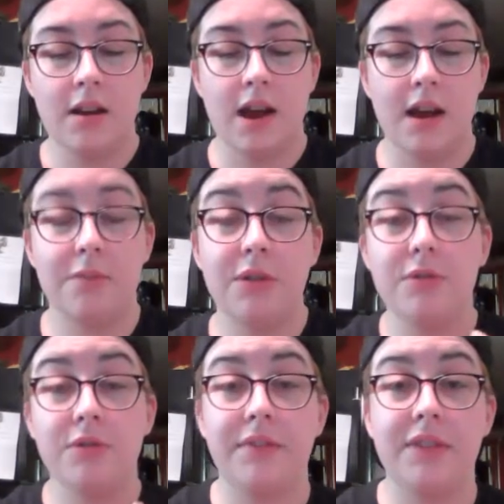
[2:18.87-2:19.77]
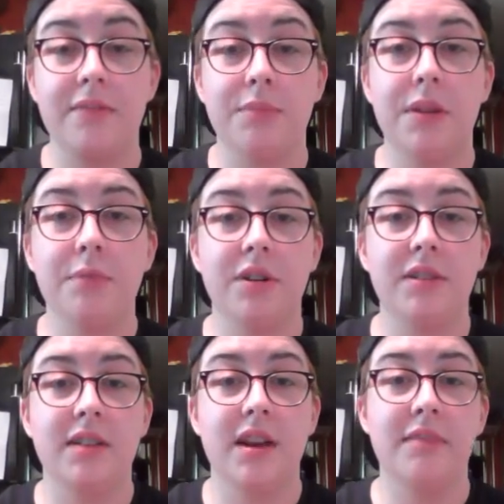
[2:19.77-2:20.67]
You usually have to have blood work
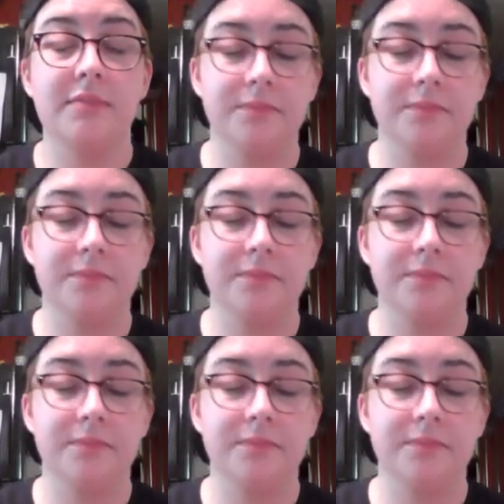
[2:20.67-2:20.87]
done.